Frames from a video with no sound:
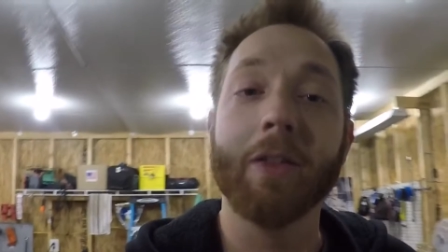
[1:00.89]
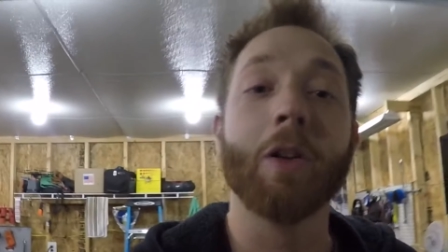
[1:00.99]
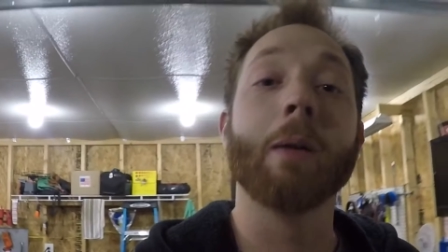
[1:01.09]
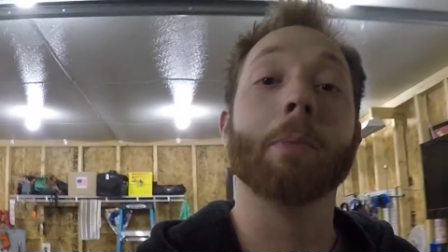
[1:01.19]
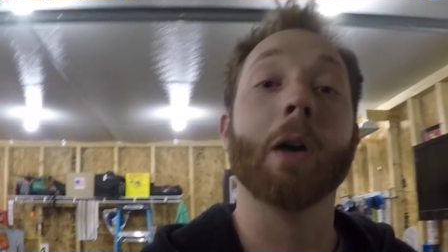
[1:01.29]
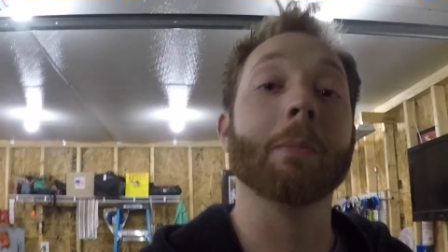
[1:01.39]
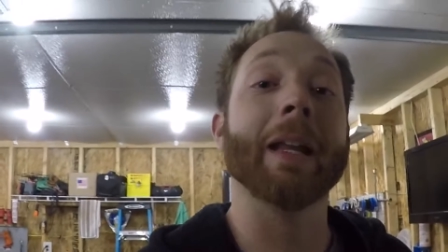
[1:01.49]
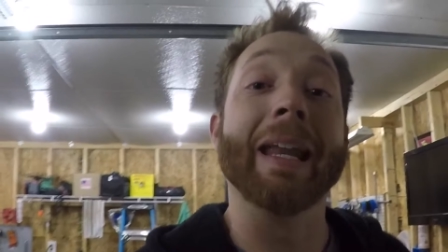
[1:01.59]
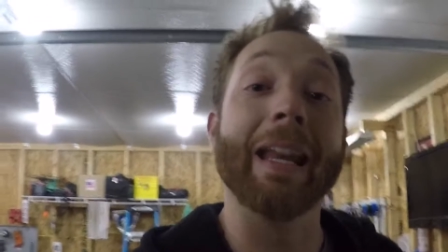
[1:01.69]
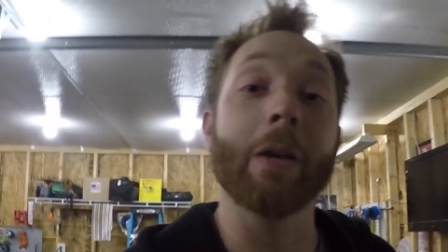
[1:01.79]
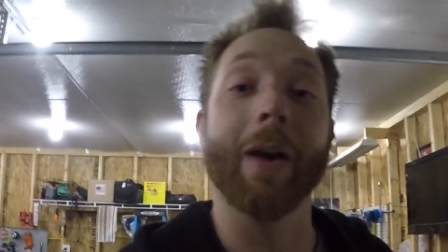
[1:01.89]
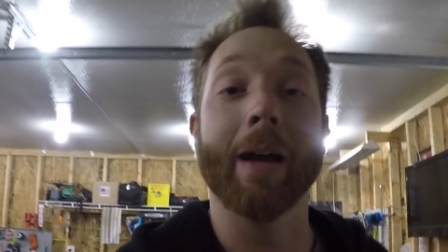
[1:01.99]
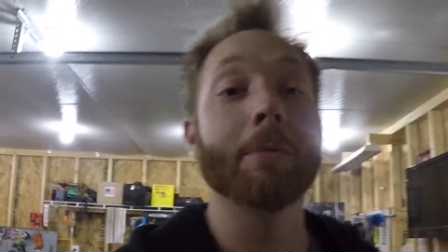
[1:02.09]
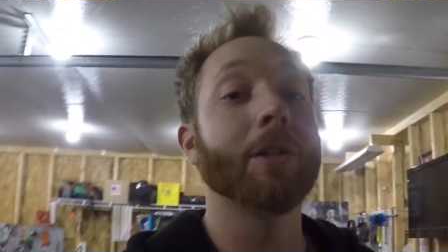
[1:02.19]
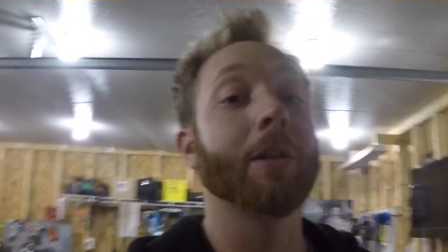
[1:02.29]
not permanent anyway. I'm
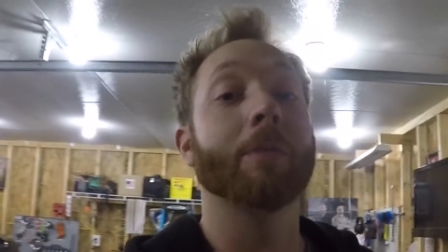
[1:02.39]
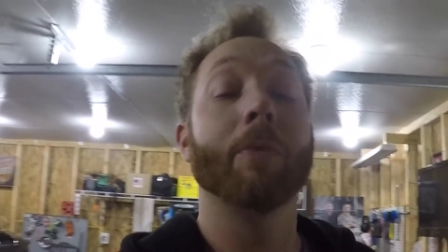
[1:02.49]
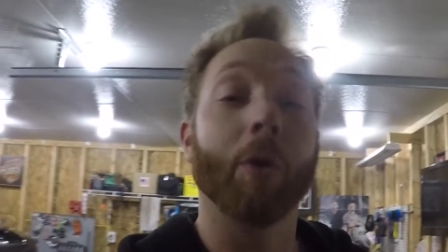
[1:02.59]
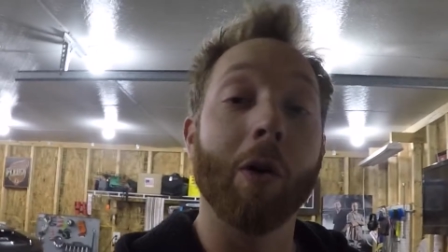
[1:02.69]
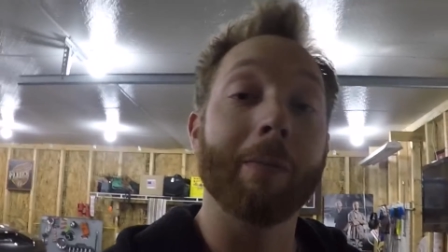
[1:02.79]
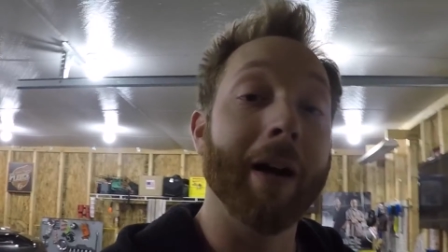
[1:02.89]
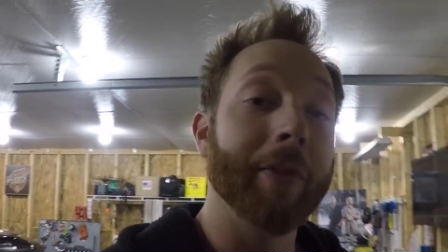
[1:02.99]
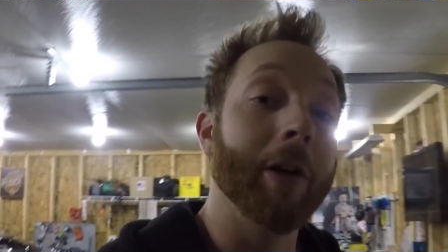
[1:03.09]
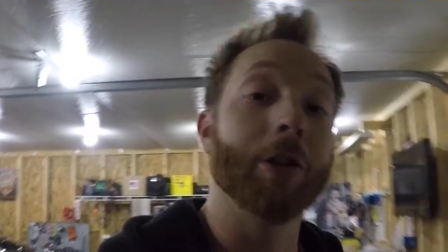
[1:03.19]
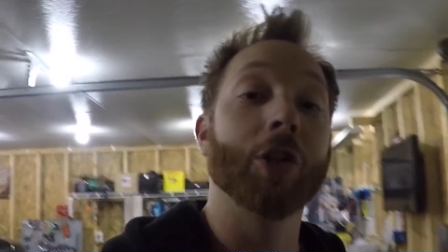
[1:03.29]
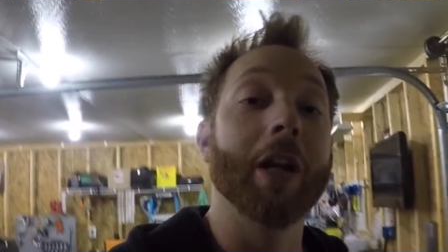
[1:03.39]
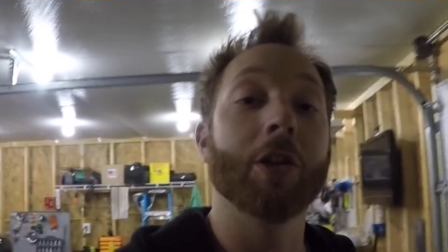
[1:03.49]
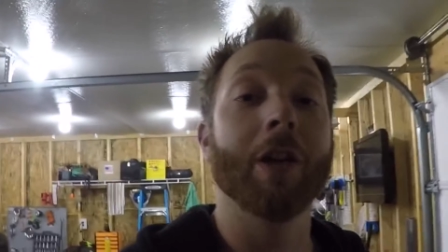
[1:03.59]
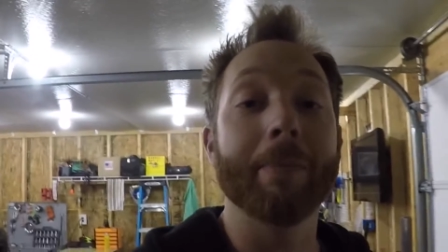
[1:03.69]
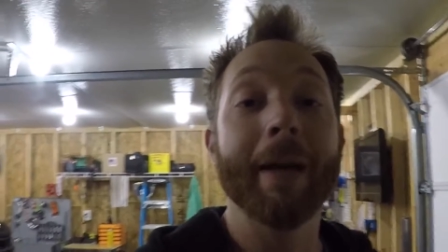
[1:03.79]
just going to throw them on there to change it
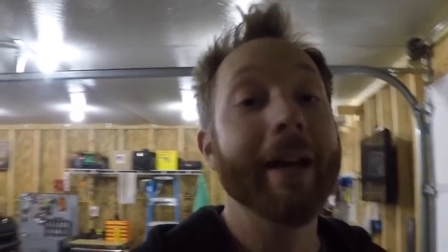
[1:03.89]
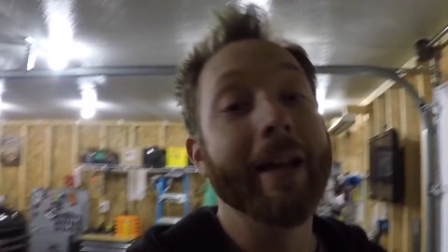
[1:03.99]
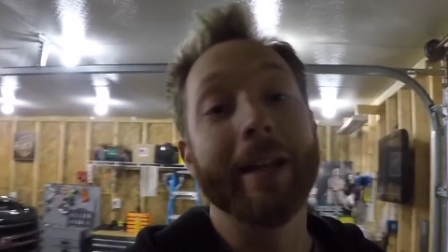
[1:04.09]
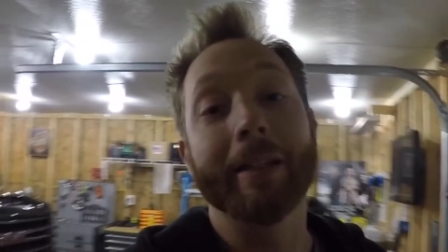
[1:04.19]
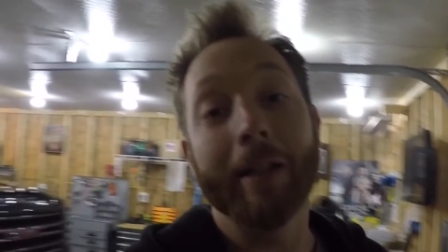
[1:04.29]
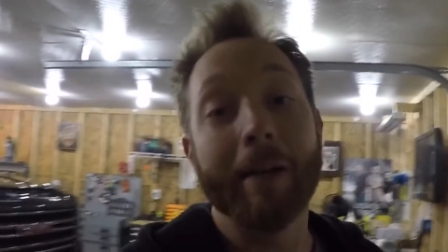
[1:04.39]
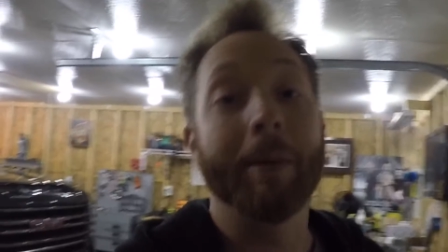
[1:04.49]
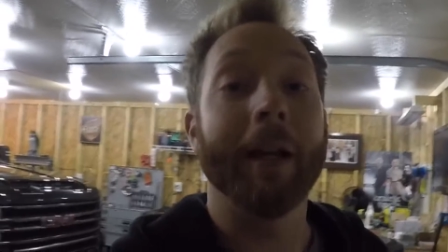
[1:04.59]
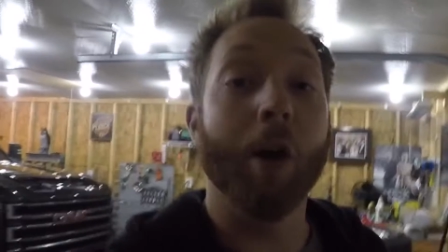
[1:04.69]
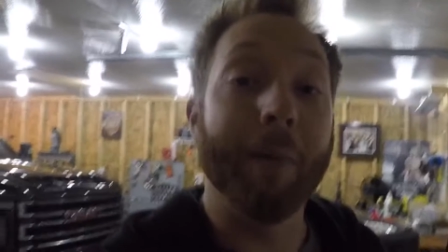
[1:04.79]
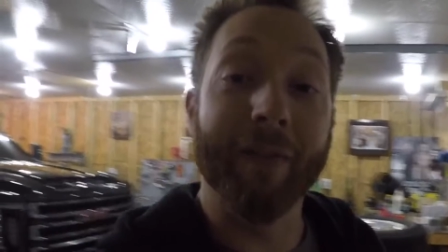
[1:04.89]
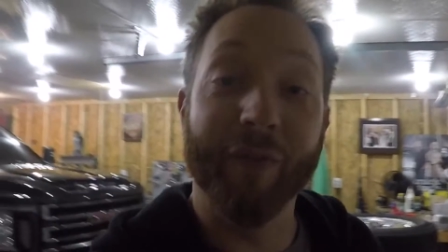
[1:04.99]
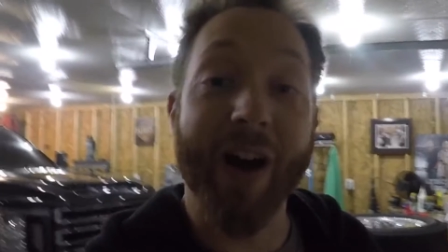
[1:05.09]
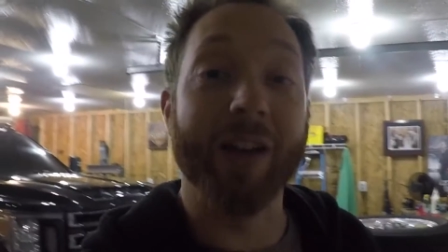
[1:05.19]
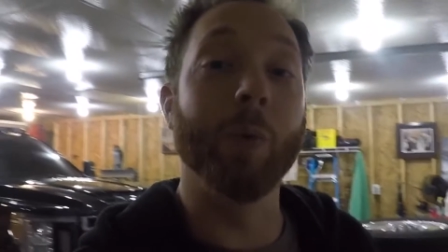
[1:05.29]
up until I pick out my
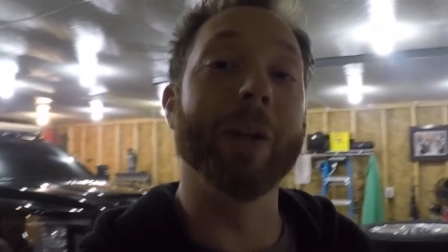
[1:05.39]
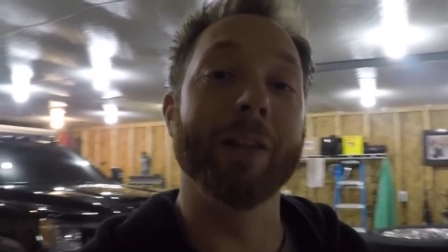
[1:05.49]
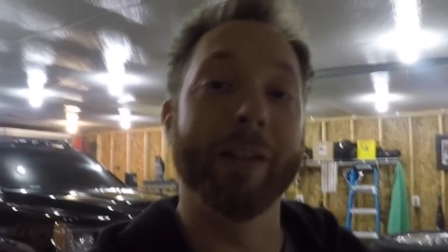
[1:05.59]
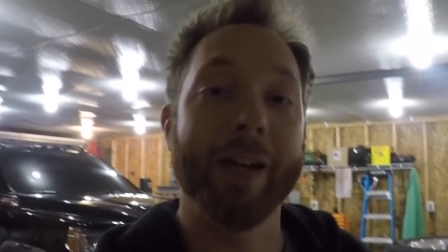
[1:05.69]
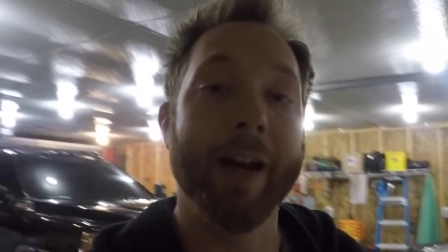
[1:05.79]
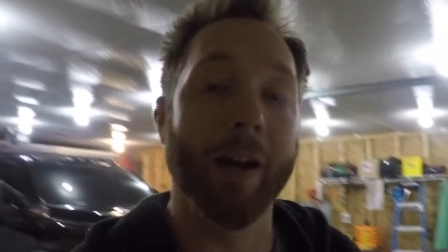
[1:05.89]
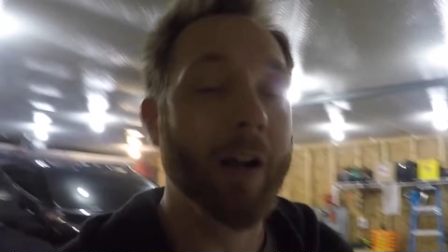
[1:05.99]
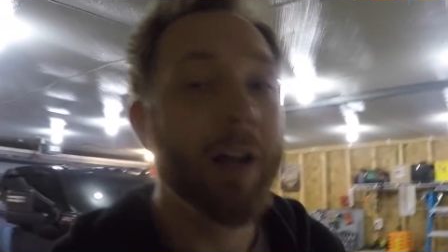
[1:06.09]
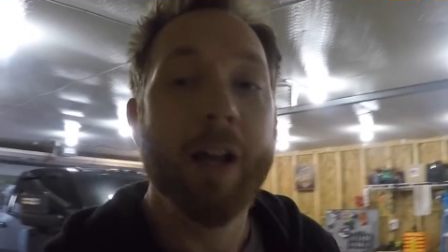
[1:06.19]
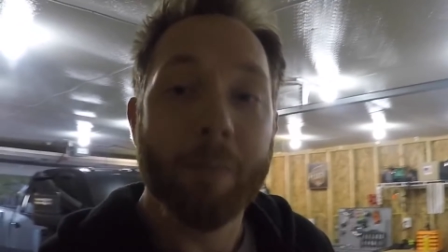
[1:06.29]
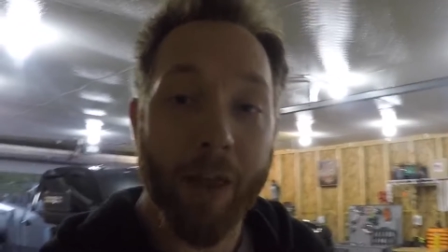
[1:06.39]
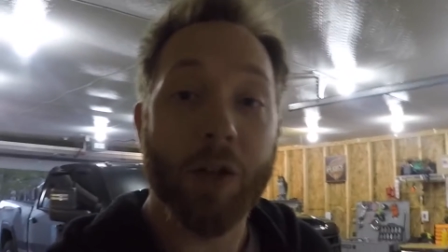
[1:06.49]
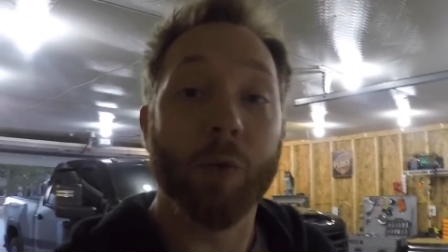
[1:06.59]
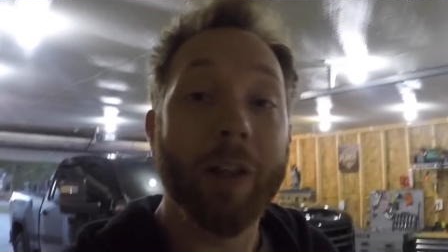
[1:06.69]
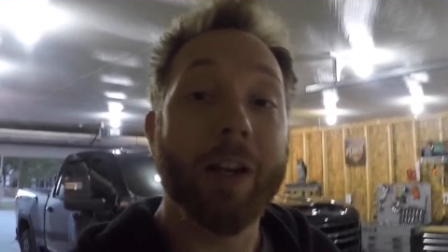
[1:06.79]
final wheel and tire. But that's
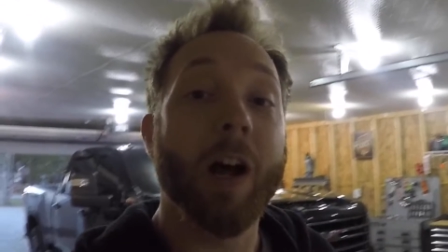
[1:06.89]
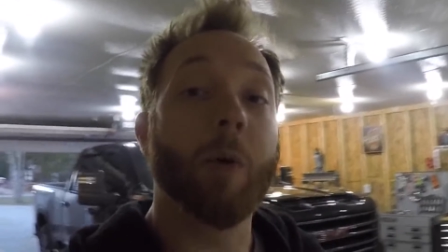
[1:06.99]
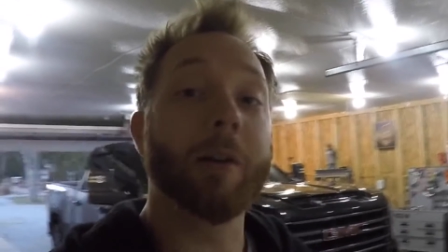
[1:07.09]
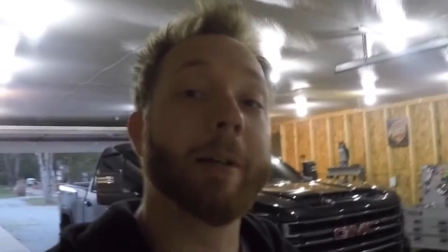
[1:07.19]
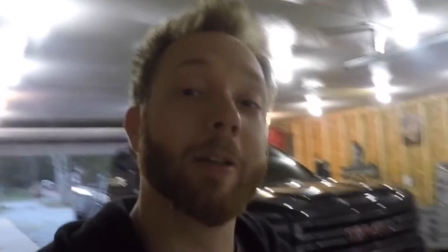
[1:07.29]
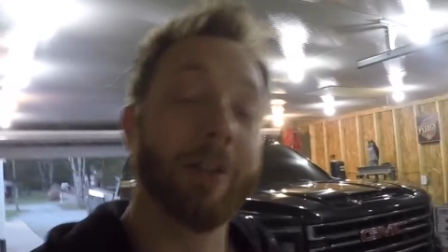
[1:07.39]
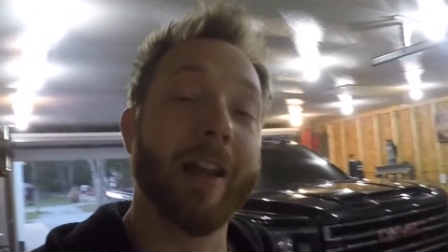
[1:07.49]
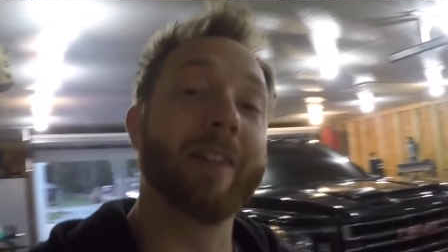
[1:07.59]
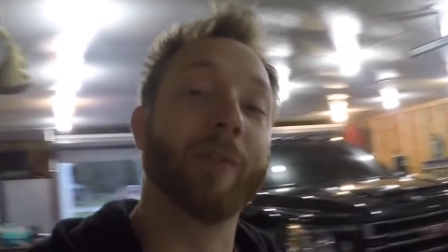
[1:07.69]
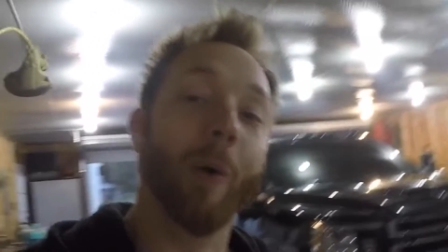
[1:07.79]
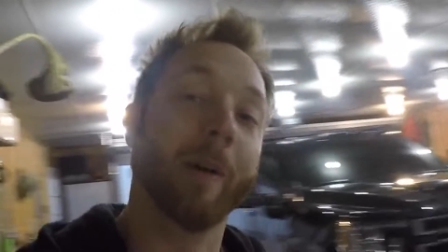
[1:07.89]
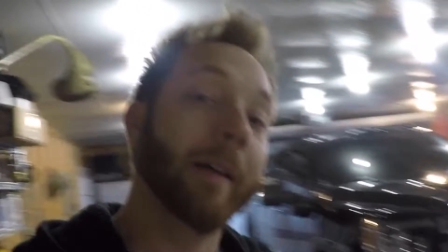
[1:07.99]
really not what I'm here today for.